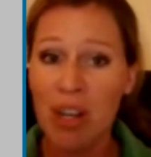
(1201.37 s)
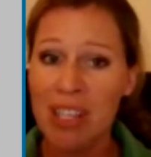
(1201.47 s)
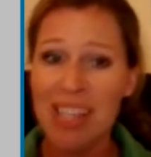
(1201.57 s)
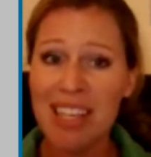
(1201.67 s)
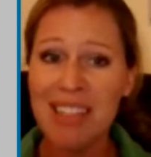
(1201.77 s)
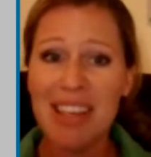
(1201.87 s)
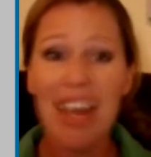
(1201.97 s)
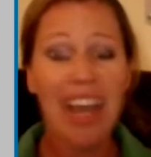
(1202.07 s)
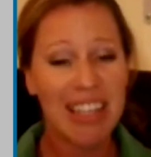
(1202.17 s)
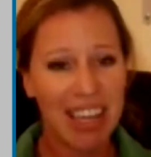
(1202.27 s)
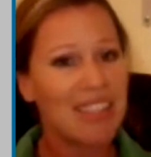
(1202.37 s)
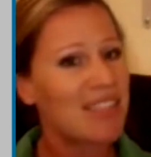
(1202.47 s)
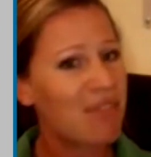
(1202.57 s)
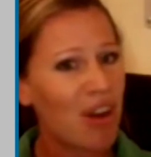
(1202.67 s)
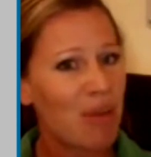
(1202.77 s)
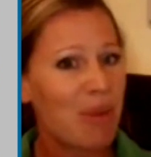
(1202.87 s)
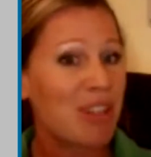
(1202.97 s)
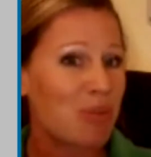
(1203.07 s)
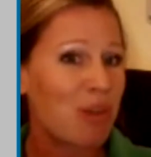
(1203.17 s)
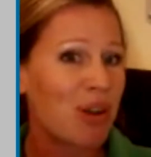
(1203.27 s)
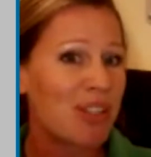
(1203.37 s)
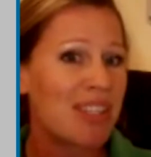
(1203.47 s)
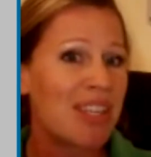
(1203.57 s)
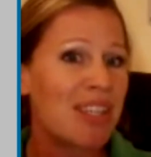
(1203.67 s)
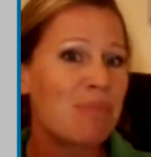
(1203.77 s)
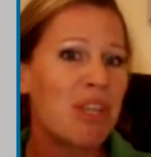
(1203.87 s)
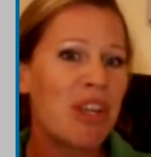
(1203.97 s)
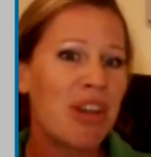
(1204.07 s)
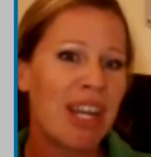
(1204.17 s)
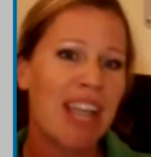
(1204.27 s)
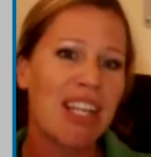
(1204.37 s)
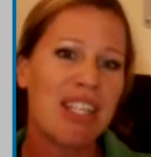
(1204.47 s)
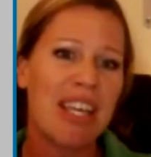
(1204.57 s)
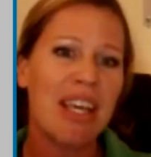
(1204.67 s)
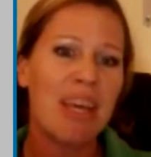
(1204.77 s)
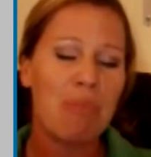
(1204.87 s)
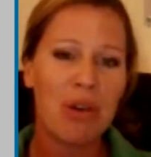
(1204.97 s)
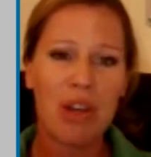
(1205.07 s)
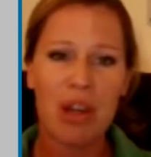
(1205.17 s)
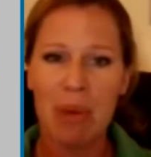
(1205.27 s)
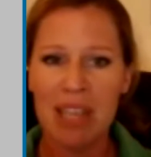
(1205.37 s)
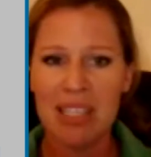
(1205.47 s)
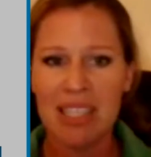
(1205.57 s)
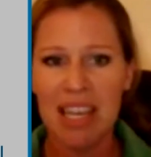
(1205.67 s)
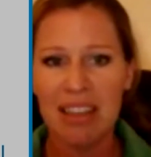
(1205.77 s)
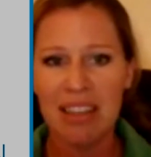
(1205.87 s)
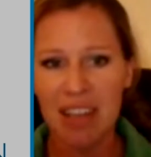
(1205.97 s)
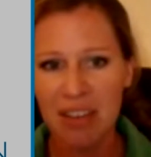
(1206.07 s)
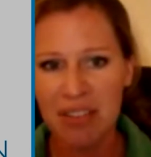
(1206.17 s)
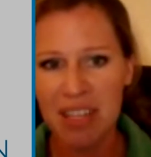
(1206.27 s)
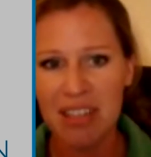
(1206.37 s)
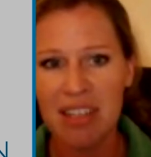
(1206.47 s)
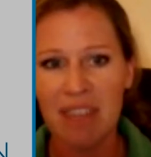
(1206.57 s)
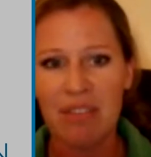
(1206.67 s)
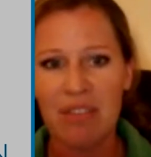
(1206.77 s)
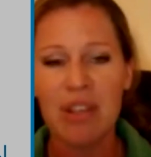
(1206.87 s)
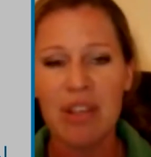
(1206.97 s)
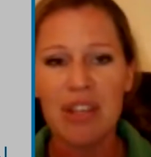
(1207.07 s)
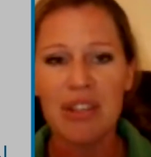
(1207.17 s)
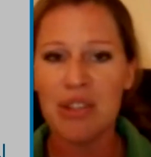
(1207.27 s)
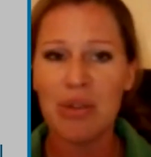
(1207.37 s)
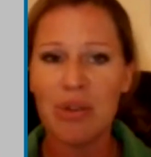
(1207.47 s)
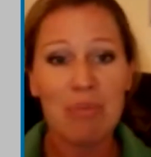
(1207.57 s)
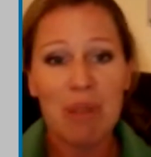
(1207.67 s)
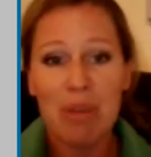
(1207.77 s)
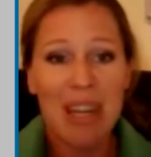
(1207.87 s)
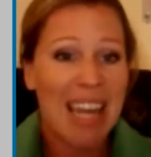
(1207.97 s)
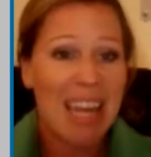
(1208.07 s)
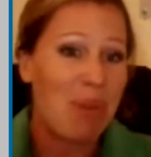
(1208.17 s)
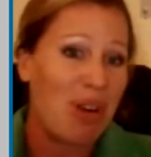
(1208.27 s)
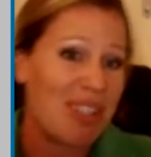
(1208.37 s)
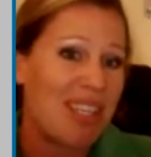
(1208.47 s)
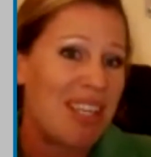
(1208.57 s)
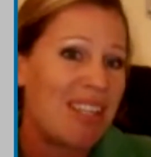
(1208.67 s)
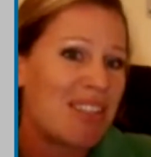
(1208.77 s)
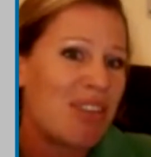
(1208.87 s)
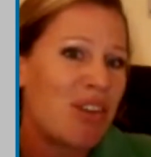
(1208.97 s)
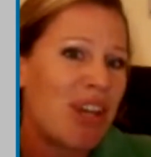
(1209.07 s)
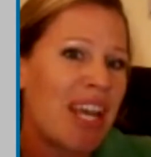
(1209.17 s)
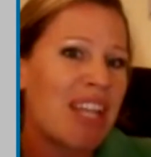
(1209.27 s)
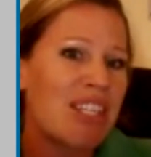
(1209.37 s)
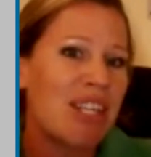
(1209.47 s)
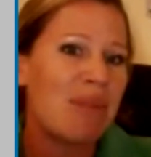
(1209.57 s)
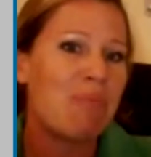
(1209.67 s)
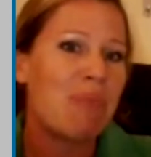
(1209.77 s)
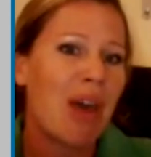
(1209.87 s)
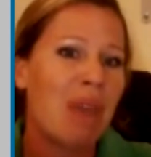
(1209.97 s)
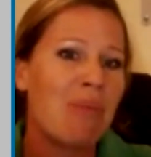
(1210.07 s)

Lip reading: policies And yes, it's environmental policies, but you can actually build capacity at the dive centre level to implement any policies. So you can actually